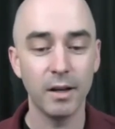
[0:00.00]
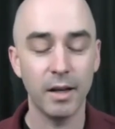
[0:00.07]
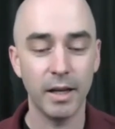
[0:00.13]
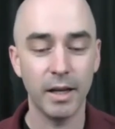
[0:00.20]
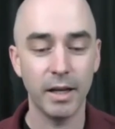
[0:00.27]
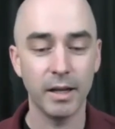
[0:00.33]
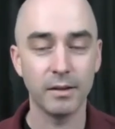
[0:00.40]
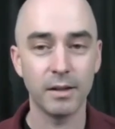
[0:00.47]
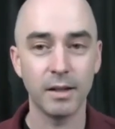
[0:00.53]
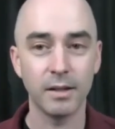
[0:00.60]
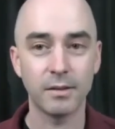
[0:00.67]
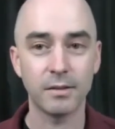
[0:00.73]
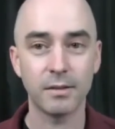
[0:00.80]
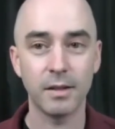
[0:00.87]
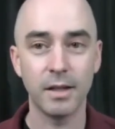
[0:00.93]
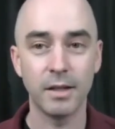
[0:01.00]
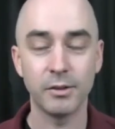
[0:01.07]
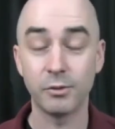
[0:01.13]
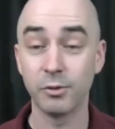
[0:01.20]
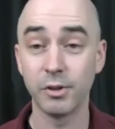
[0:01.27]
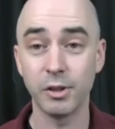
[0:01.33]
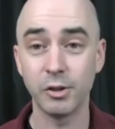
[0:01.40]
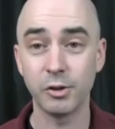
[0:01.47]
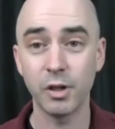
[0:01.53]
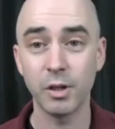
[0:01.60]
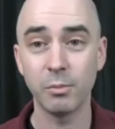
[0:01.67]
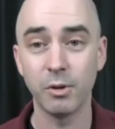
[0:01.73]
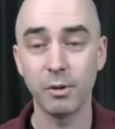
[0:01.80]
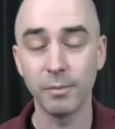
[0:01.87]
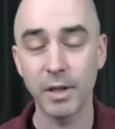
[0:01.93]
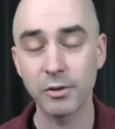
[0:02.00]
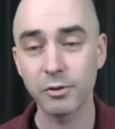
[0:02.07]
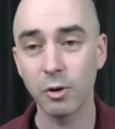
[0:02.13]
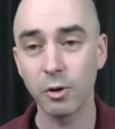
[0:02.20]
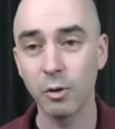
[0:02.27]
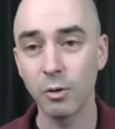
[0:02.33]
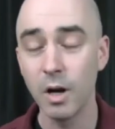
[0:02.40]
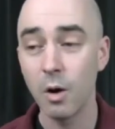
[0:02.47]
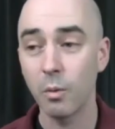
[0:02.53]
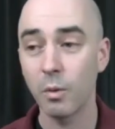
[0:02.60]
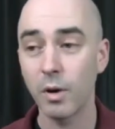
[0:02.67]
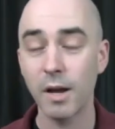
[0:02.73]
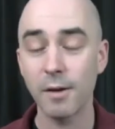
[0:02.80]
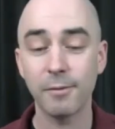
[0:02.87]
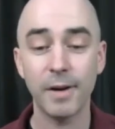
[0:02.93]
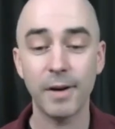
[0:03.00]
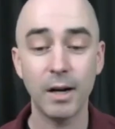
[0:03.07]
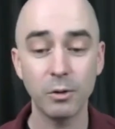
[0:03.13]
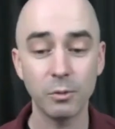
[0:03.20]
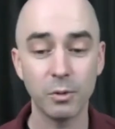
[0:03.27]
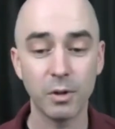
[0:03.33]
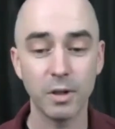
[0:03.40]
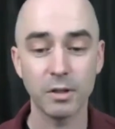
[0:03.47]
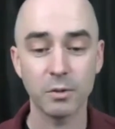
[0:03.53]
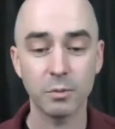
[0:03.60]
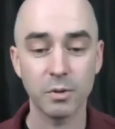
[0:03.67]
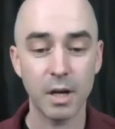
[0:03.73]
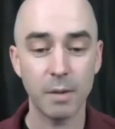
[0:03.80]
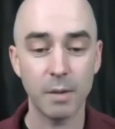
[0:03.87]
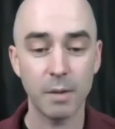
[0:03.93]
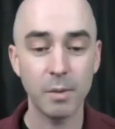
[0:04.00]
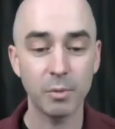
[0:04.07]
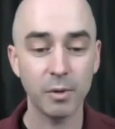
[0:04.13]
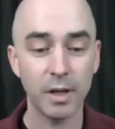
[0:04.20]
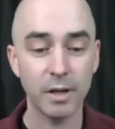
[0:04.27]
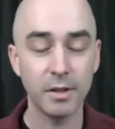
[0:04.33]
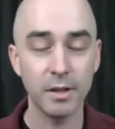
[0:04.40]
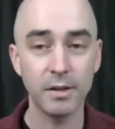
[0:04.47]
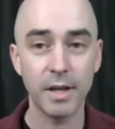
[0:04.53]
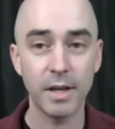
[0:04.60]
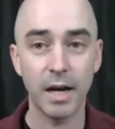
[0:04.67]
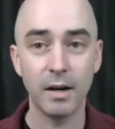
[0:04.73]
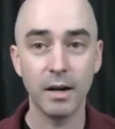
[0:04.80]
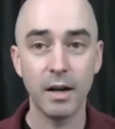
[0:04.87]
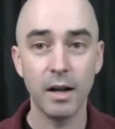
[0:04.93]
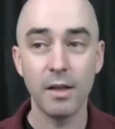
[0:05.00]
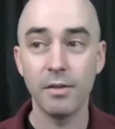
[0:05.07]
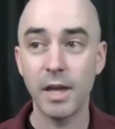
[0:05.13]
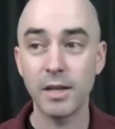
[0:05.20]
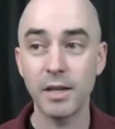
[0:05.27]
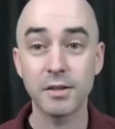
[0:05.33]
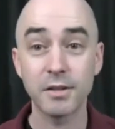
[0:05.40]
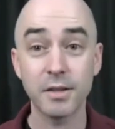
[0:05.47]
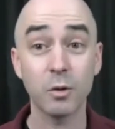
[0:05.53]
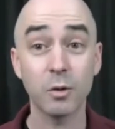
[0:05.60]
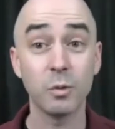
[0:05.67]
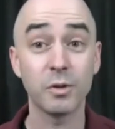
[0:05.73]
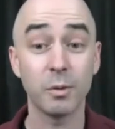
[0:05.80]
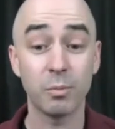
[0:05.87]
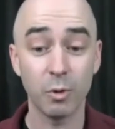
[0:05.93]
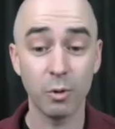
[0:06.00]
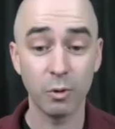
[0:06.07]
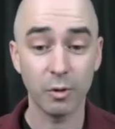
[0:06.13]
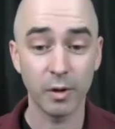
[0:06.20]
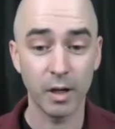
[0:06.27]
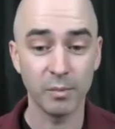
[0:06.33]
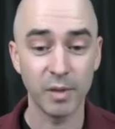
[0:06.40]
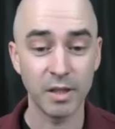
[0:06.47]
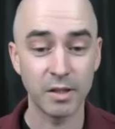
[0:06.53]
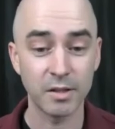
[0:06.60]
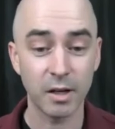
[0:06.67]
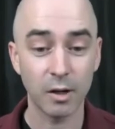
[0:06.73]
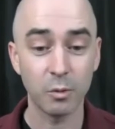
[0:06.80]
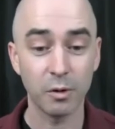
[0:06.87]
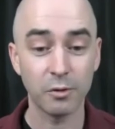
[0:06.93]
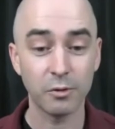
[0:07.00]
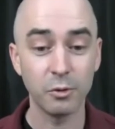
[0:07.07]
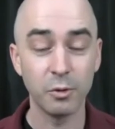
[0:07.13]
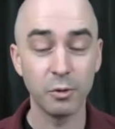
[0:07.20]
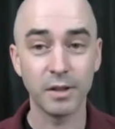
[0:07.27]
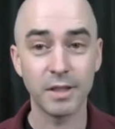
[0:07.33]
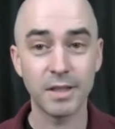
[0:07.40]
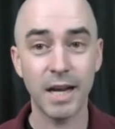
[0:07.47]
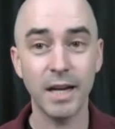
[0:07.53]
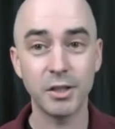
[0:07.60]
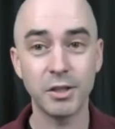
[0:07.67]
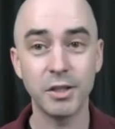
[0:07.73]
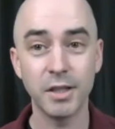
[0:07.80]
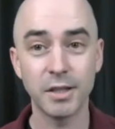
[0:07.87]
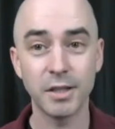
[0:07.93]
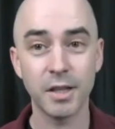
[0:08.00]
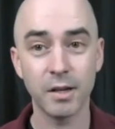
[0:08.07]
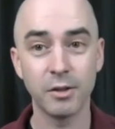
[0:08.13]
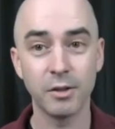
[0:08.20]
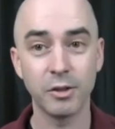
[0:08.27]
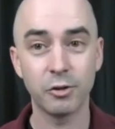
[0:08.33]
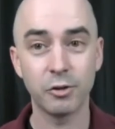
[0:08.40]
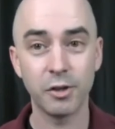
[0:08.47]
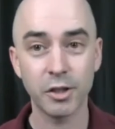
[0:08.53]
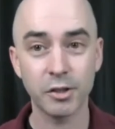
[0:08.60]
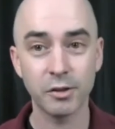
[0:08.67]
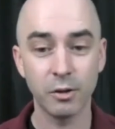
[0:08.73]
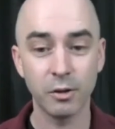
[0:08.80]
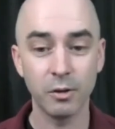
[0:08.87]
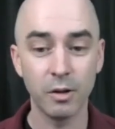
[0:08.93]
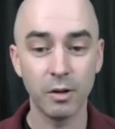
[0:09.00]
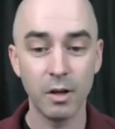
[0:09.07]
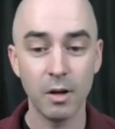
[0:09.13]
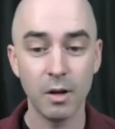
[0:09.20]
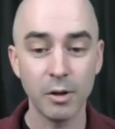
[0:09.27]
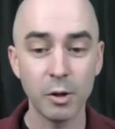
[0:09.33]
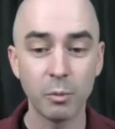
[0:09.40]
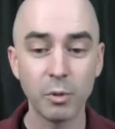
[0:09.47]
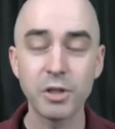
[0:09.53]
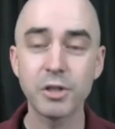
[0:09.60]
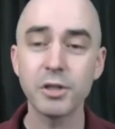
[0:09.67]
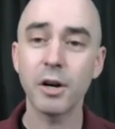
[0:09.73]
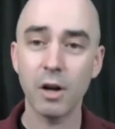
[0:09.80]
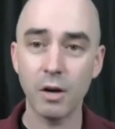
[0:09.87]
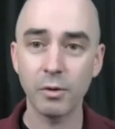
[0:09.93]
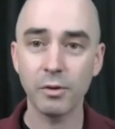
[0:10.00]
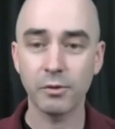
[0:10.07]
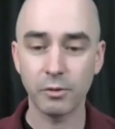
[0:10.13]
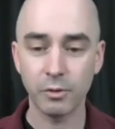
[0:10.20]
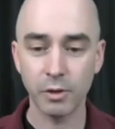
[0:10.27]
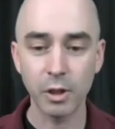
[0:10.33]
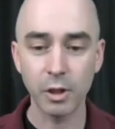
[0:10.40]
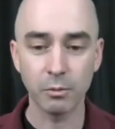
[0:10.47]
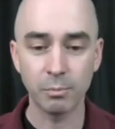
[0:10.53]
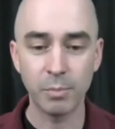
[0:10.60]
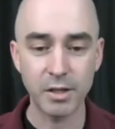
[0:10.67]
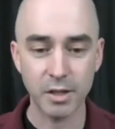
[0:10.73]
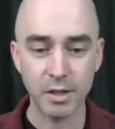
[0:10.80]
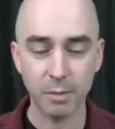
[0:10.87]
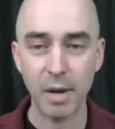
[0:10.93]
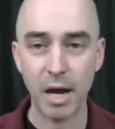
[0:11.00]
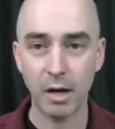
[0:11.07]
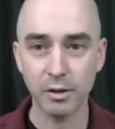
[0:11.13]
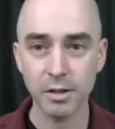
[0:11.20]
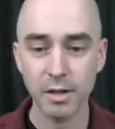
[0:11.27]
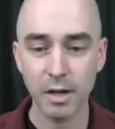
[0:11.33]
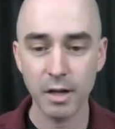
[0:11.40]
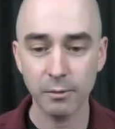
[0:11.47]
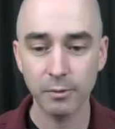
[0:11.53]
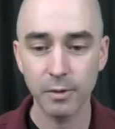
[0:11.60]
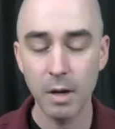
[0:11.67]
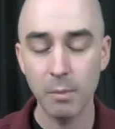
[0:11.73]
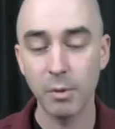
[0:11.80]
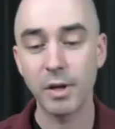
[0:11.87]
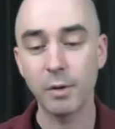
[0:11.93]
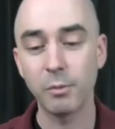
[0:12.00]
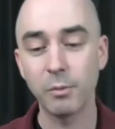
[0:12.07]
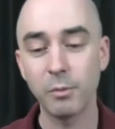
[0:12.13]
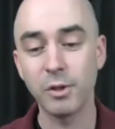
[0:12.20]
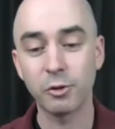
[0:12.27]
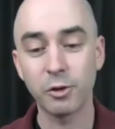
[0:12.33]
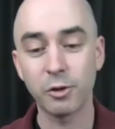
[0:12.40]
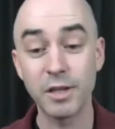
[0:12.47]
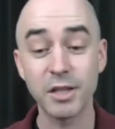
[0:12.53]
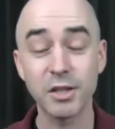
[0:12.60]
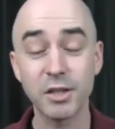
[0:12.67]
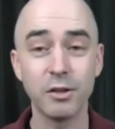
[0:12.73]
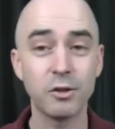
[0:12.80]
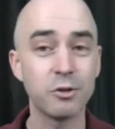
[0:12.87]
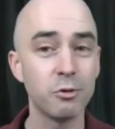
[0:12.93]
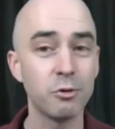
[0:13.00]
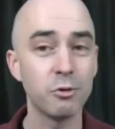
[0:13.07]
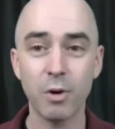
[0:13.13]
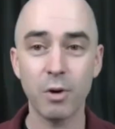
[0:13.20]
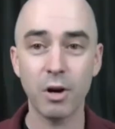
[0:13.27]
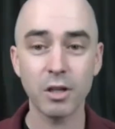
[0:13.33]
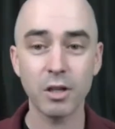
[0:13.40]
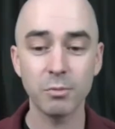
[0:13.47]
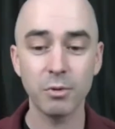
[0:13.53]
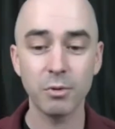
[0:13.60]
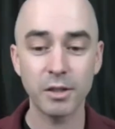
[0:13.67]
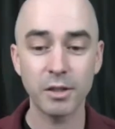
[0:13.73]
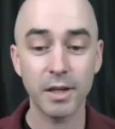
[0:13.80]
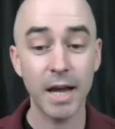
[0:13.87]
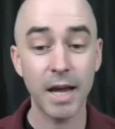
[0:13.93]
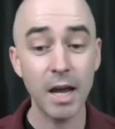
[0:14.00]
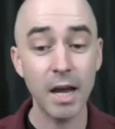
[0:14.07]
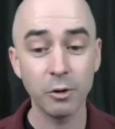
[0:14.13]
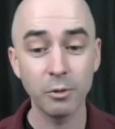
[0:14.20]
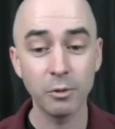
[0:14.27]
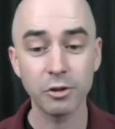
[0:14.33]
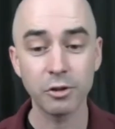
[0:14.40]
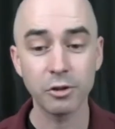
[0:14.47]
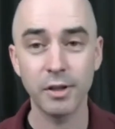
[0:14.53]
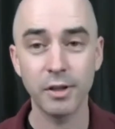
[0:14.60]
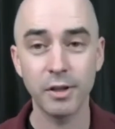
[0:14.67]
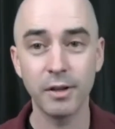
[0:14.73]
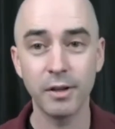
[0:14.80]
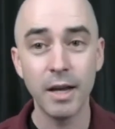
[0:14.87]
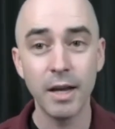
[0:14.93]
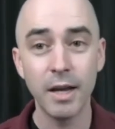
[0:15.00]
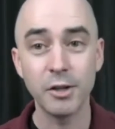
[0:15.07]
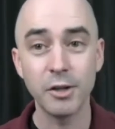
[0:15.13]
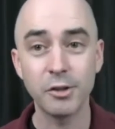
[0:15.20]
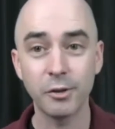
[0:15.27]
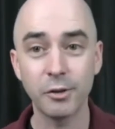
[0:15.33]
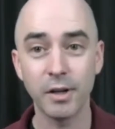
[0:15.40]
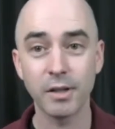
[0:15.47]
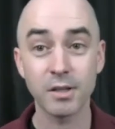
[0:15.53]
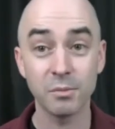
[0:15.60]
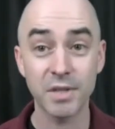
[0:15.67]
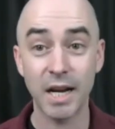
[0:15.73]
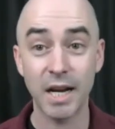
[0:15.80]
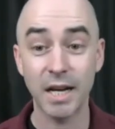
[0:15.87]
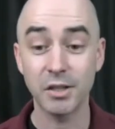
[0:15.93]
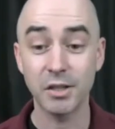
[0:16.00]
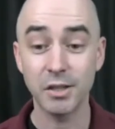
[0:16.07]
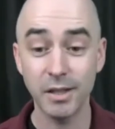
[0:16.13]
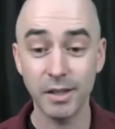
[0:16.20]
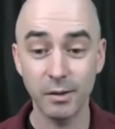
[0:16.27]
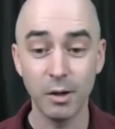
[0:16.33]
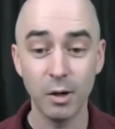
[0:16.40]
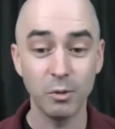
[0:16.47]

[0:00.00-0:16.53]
And it's really enjoyable. And so what I found was that people that did that, they stuck with the program. They stuck with doing the Tai Chi instead of the traditional. We started off with basic balance stuff, but then we transition as soon as possible. I'd say, hey, are you interested in integrating some Tai Chi,